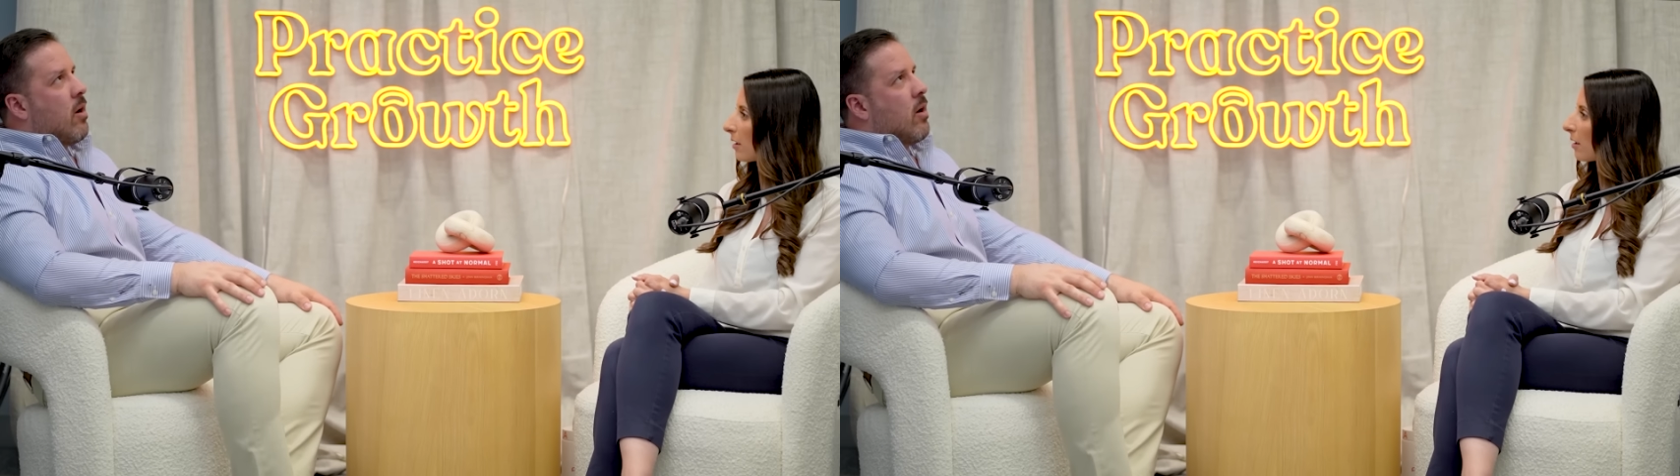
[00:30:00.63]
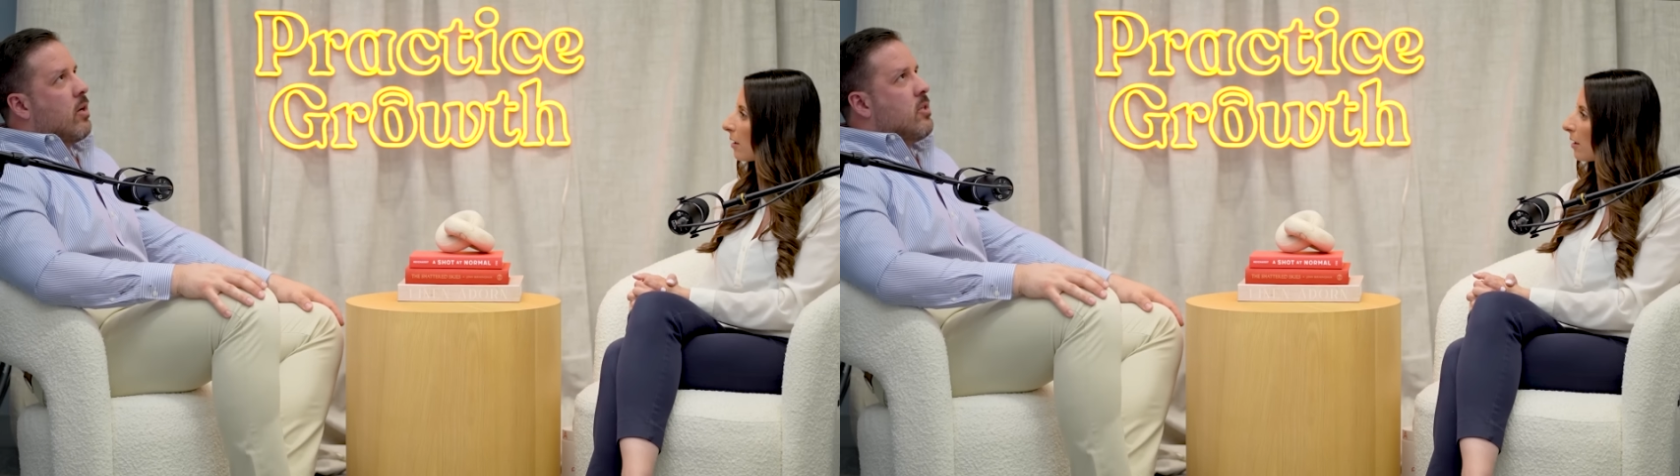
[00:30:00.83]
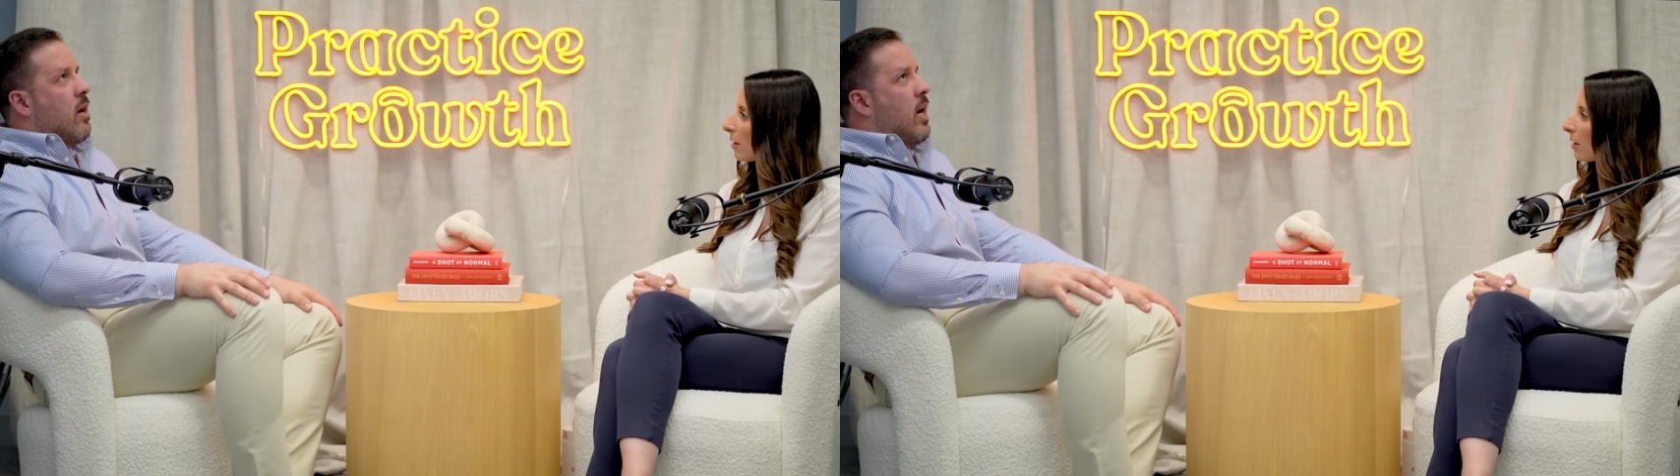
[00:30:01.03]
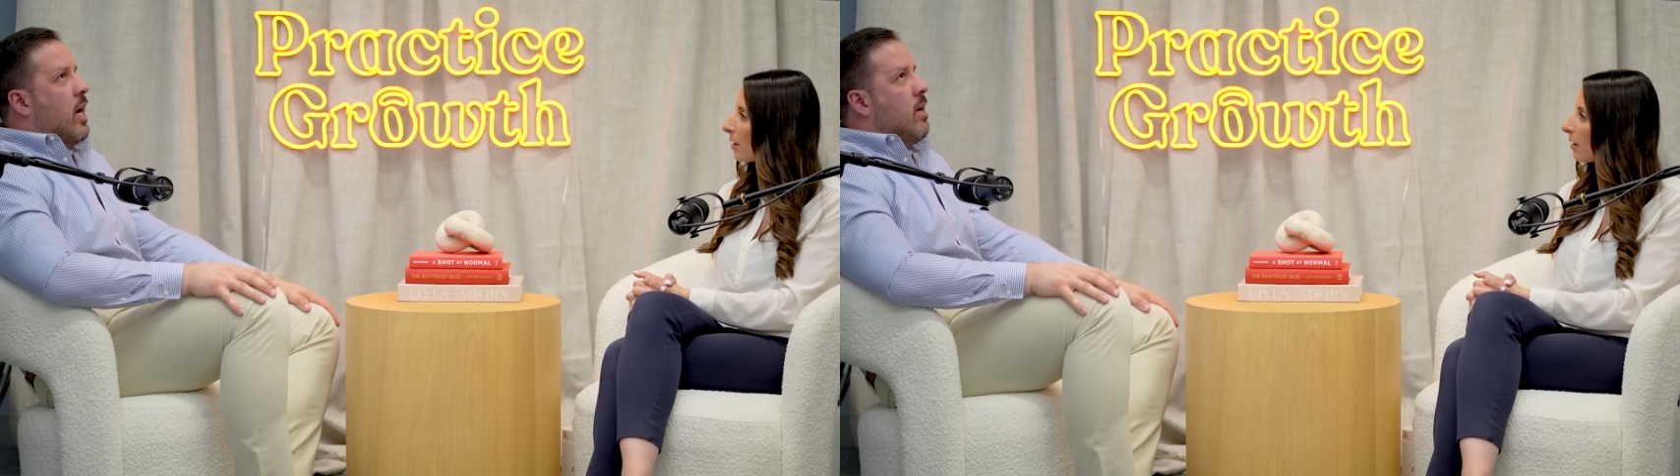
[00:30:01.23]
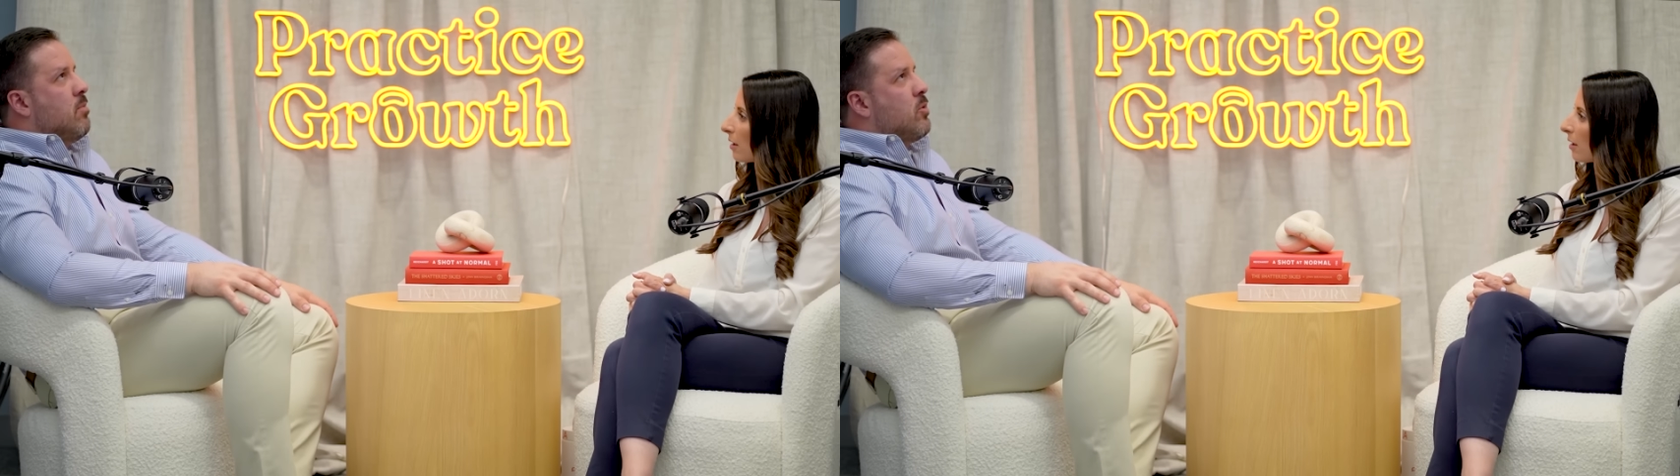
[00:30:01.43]
are
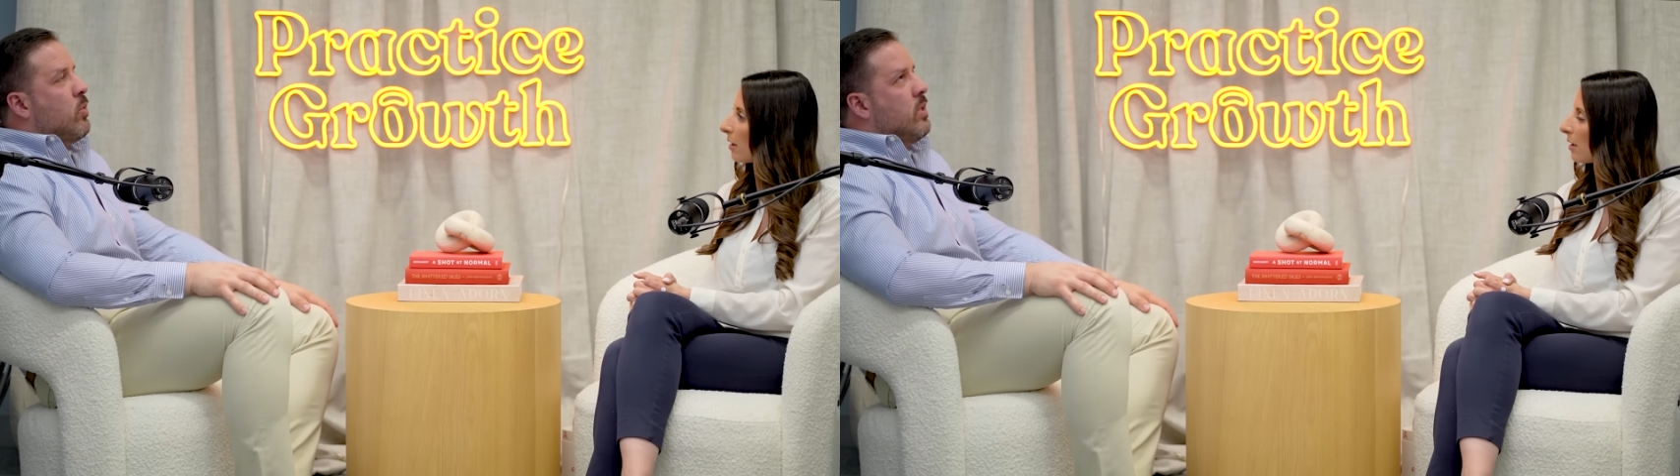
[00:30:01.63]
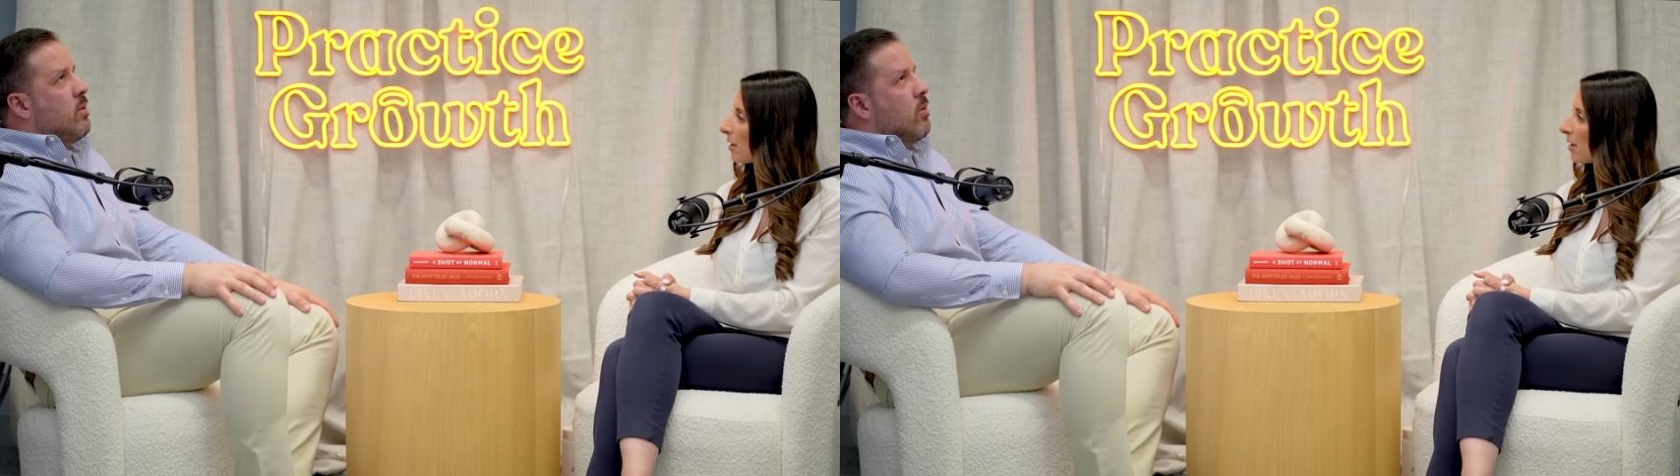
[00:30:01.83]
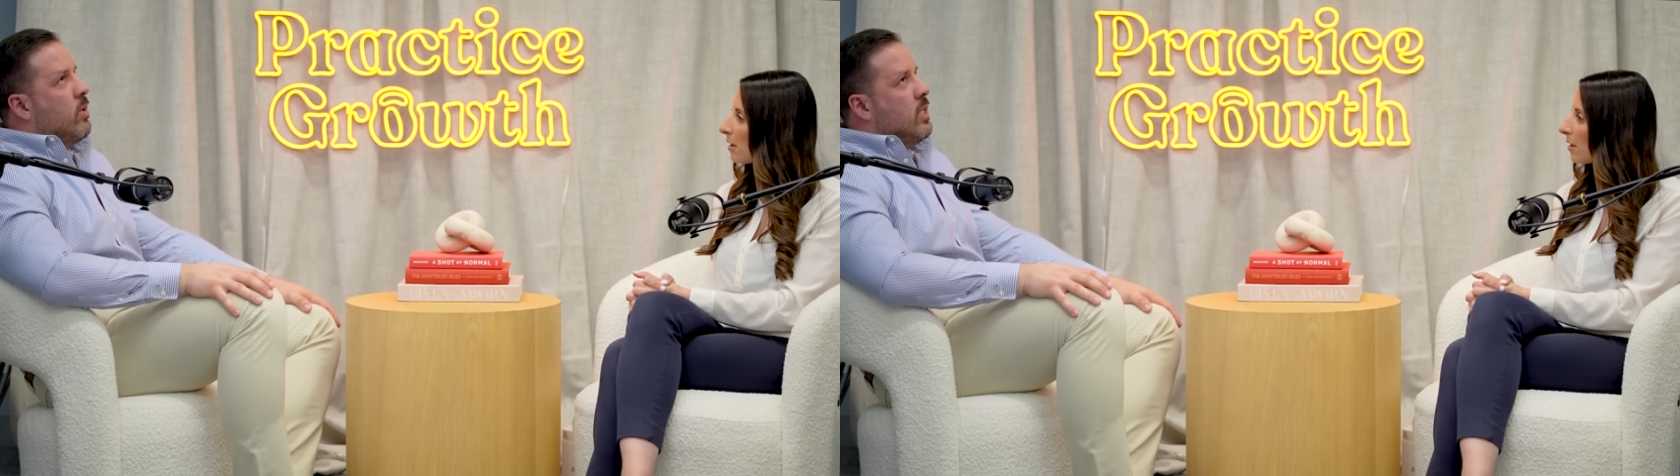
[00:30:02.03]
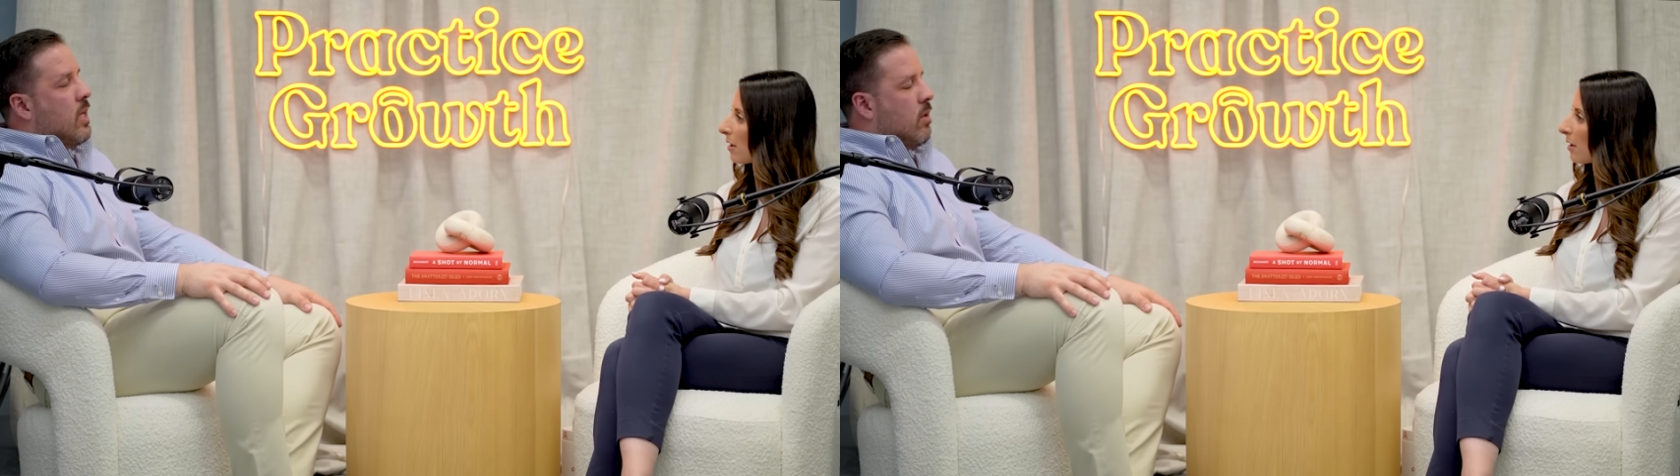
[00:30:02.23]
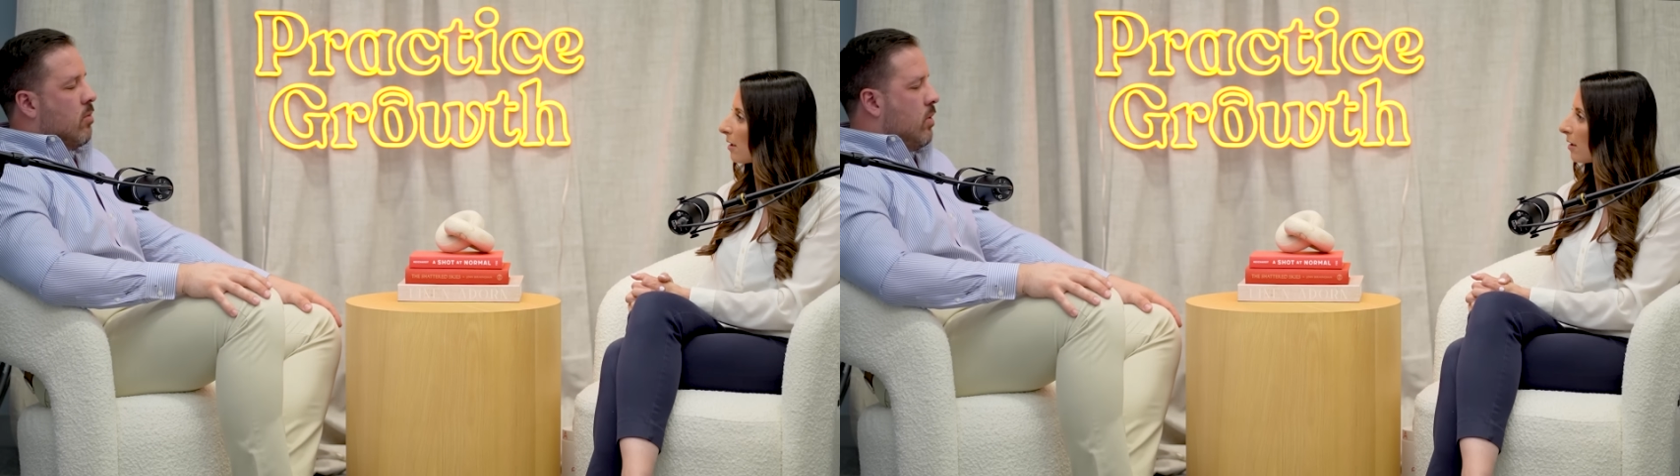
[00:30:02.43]
times we
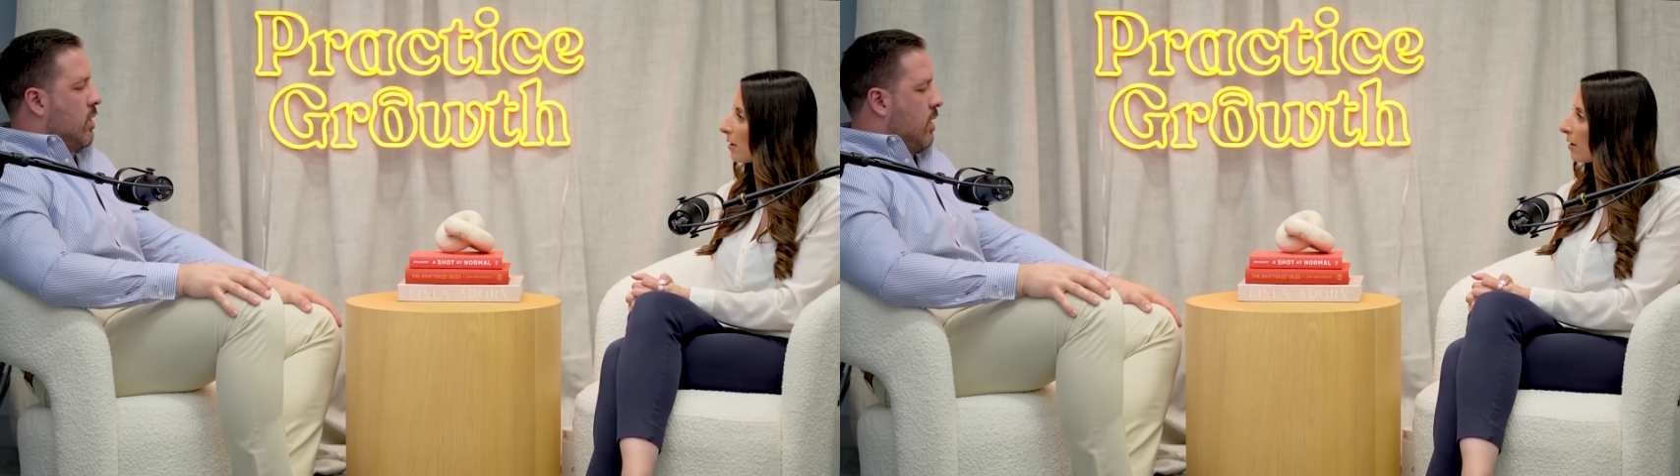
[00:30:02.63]
dealt with